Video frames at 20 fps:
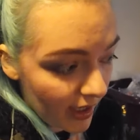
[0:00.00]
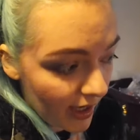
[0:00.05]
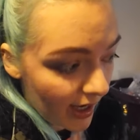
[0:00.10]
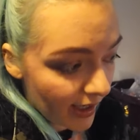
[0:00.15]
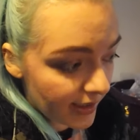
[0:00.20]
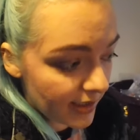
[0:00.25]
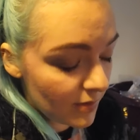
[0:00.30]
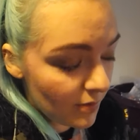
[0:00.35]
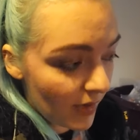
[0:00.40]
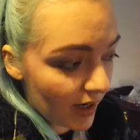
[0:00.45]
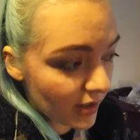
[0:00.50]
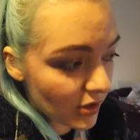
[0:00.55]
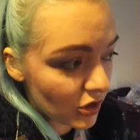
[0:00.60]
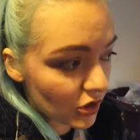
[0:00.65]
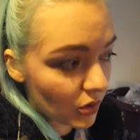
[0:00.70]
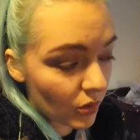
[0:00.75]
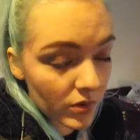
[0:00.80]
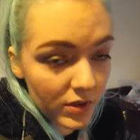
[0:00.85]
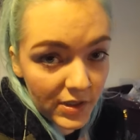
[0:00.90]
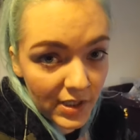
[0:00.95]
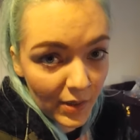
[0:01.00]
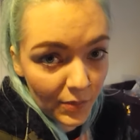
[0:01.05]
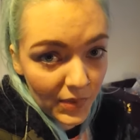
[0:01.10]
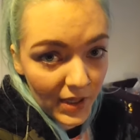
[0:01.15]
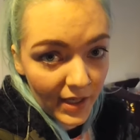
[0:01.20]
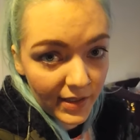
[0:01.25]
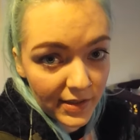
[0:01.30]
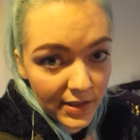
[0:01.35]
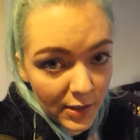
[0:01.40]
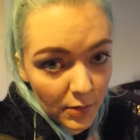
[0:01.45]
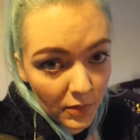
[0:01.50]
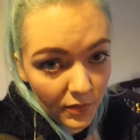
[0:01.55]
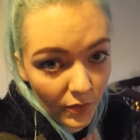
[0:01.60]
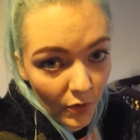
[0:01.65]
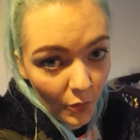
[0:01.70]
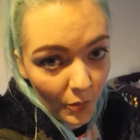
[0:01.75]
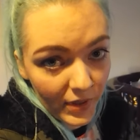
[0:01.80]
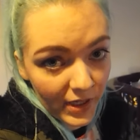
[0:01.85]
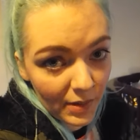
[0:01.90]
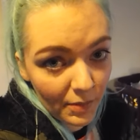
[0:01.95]
I did manage to go to the tip yesterday
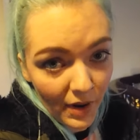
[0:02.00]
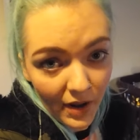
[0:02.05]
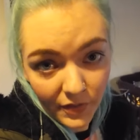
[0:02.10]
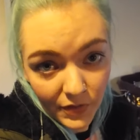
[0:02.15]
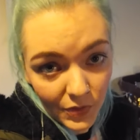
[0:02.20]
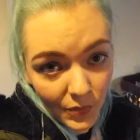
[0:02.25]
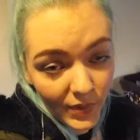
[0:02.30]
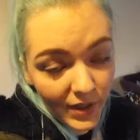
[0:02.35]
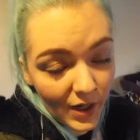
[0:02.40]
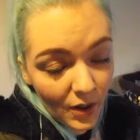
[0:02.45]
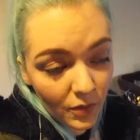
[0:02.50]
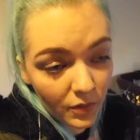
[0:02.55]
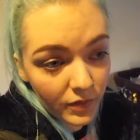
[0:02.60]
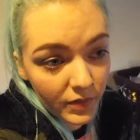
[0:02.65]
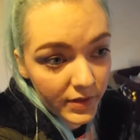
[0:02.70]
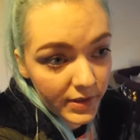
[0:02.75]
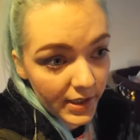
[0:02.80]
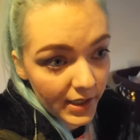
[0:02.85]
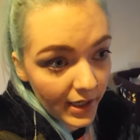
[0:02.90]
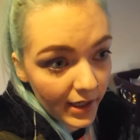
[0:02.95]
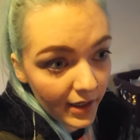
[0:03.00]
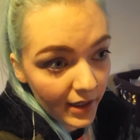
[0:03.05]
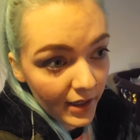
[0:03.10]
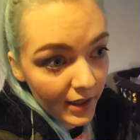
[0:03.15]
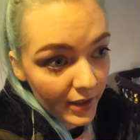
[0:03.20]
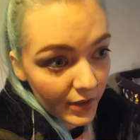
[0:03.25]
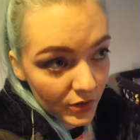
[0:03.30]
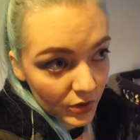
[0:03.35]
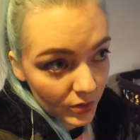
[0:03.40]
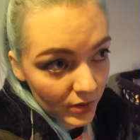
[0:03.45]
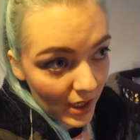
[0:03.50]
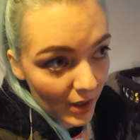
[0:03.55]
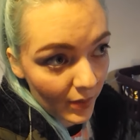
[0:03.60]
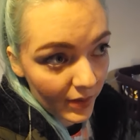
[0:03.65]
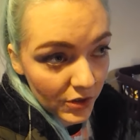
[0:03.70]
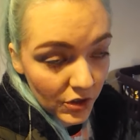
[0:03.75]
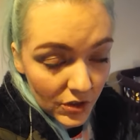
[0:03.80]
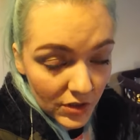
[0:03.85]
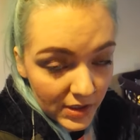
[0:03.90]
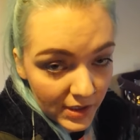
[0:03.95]
before me and Matthew went out for the day, so now I
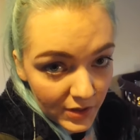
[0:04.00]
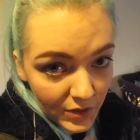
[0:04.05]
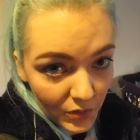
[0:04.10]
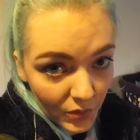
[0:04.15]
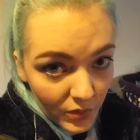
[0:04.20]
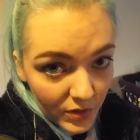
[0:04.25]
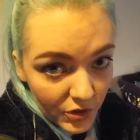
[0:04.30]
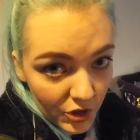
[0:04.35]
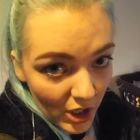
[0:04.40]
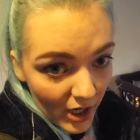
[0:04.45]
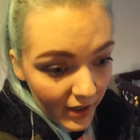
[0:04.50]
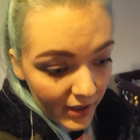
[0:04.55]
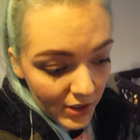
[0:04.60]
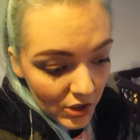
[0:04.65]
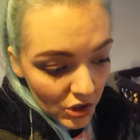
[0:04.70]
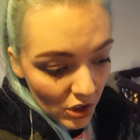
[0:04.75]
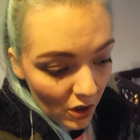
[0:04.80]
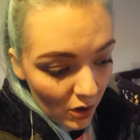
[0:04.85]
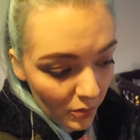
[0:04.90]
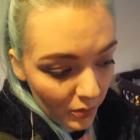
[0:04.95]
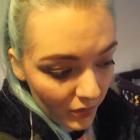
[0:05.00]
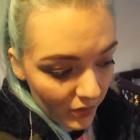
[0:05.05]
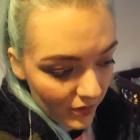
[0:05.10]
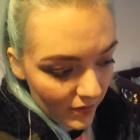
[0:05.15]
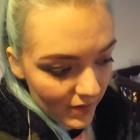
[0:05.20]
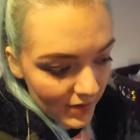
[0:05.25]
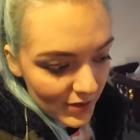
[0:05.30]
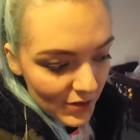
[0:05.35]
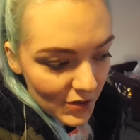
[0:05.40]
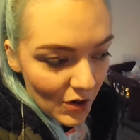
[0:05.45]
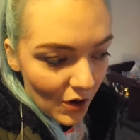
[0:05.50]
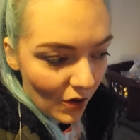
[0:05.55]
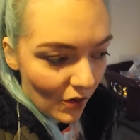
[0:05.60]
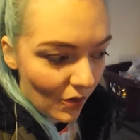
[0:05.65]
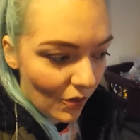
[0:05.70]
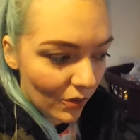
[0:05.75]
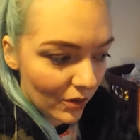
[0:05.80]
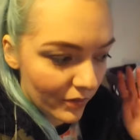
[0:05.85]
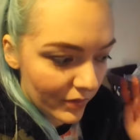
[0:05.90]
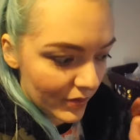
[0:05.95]
just need to go to the charity shop, because not
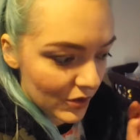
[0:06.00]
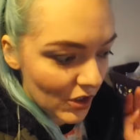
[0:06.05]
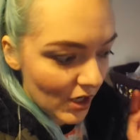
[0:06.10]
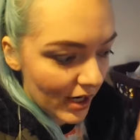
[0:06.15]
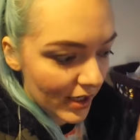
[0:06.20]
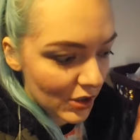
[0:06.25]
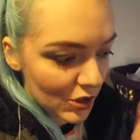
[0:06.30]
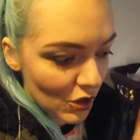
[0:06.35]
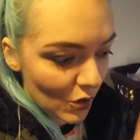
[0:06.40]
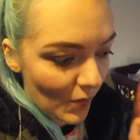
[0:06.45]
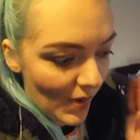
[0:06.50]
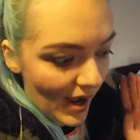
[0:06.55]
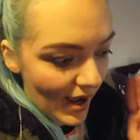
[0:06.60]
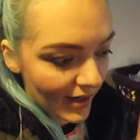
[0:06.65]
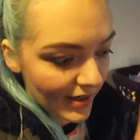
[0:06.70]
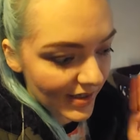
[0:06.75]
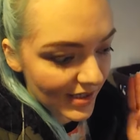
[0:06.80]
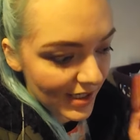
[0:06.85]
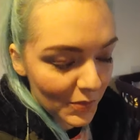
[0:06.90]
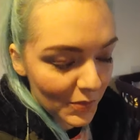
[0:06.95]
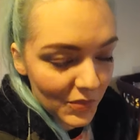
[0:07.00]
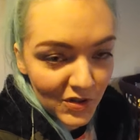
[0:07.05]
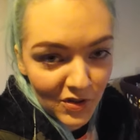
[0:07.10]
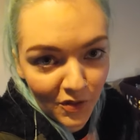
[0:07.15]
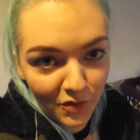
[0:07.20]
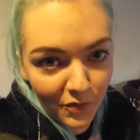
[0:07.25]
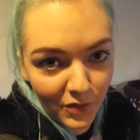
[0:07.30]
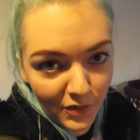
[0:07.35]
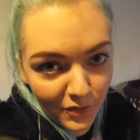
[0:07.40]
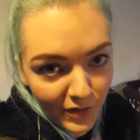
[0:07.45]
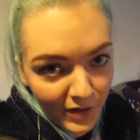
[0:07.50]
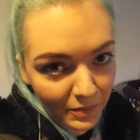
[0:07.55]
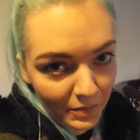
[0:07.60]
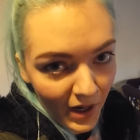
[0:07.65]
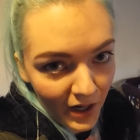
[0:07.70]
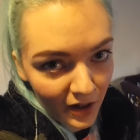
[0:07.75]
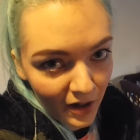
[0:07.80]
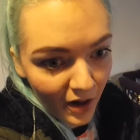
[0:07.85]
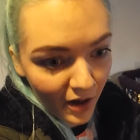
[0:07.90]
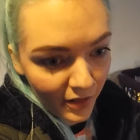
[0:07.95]
all of the charity shop and stuff would fit in my
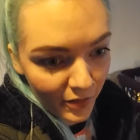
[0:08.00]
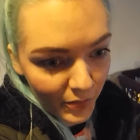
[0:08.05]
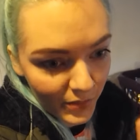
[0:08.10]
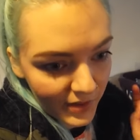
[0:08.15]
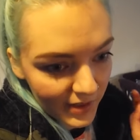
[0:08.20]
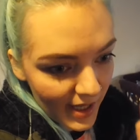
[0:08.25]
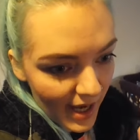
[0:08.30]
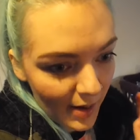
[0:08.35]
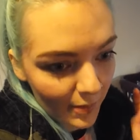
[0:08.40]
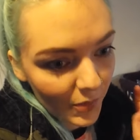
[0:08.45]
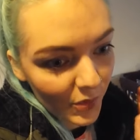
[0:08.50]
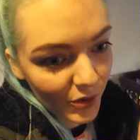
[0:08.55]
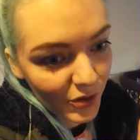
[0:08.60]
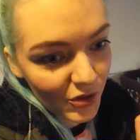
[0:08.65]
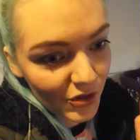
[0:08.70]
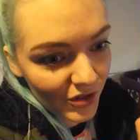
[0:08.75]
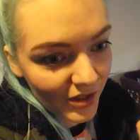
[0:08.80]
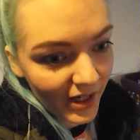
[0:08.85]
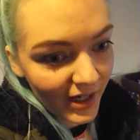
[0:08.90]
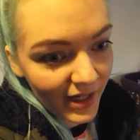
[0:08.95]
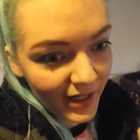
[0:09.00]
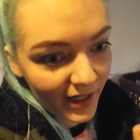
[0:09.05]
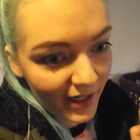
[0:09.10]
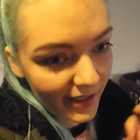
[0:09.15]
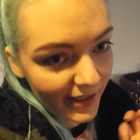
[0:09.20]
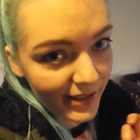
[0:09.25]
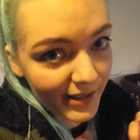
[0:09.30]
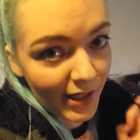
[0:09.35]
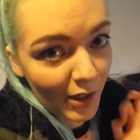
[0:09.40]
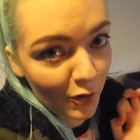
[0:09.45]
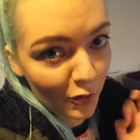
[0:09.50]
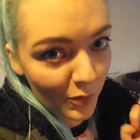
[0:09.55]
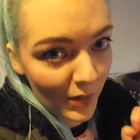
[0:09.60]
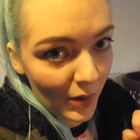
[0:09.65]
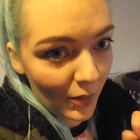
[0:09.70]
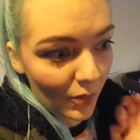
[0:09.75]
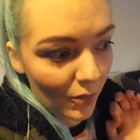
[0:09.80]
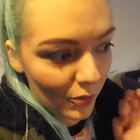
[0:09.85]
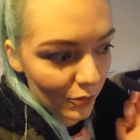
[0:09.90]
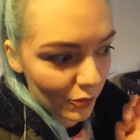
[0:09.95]
car. There was that much cleared out of my
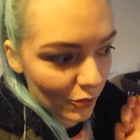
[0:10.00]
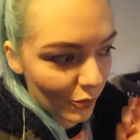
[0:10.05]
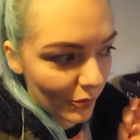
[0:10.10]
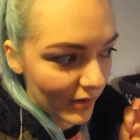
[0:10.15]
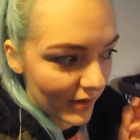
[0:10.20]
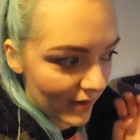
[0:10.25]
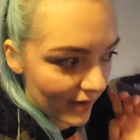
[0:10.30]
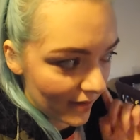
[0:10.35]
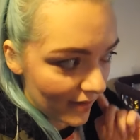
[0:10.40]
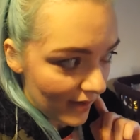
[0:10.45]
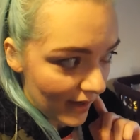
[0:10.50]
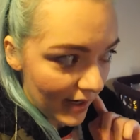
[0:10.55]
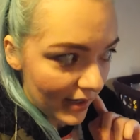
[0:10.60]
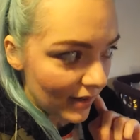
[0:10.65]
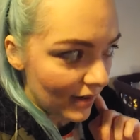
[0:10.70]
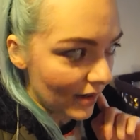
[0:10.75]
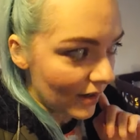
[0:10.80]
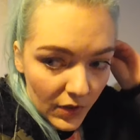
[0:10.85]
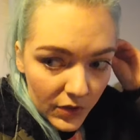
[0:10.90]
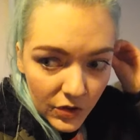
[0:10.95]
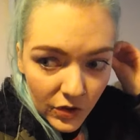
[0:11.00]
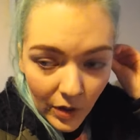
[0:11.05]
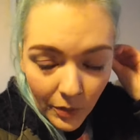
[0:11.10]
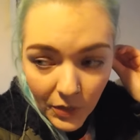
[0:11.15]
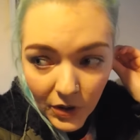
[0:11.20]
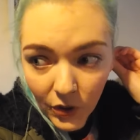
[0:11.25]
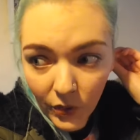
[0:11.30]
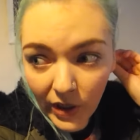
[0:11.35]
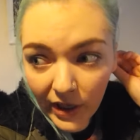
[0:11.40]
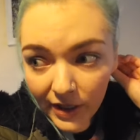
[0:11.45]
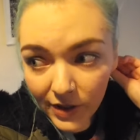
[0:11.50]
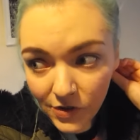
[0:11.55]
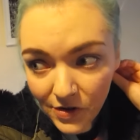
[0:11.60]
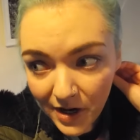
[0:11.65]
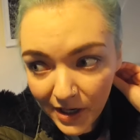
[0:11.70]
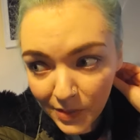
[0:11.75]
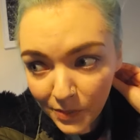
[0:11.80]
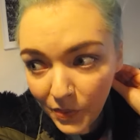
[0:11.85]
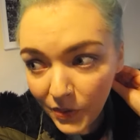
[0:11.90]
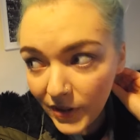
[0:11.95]
wardrobe, it's insane. So I'm going to quickly
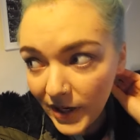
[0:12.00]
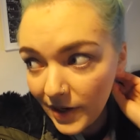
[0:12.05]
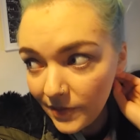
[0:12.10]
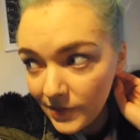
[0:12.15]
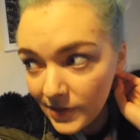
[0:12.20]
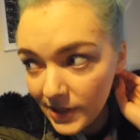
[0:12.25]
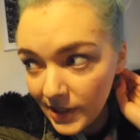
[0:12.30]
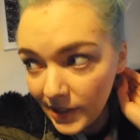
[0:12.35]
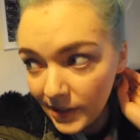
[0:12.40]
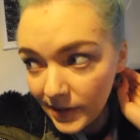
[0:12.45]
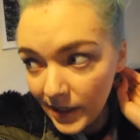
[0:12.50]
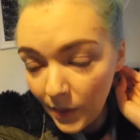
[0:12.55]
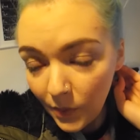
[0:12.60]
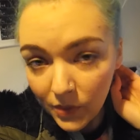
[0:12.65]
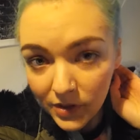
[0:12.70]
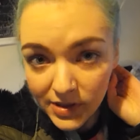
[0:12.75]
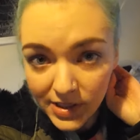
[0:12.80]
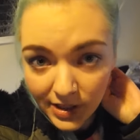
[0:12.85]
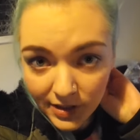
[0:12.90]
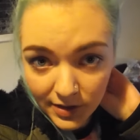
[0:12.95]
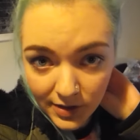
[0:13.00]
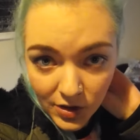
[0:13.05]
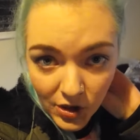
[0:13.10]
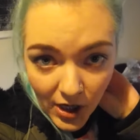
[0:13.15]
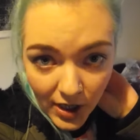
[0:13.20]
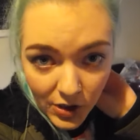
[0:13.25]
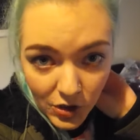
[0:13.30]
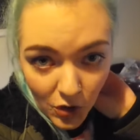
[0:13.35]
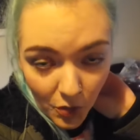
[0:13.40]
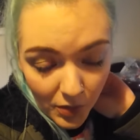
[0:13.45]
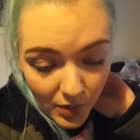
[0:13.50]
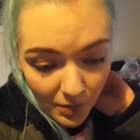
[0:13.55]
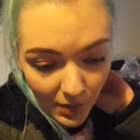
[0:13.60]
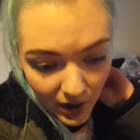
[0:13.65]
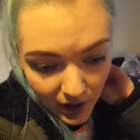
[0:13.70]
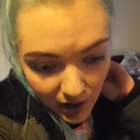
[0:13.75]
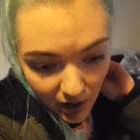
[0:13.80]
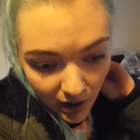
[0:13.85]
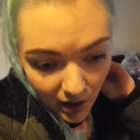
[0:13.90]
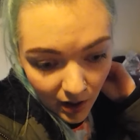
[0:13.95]
try and put everything that I want to take to the charity shop in my
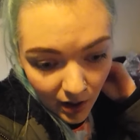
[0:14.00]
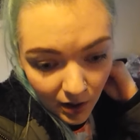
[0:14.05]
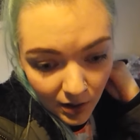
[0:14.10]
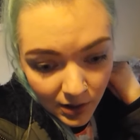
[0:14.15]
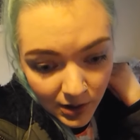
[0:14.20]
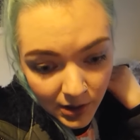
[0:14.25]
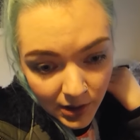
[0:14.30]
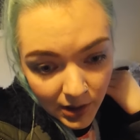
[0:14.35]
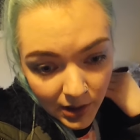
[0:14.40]
car.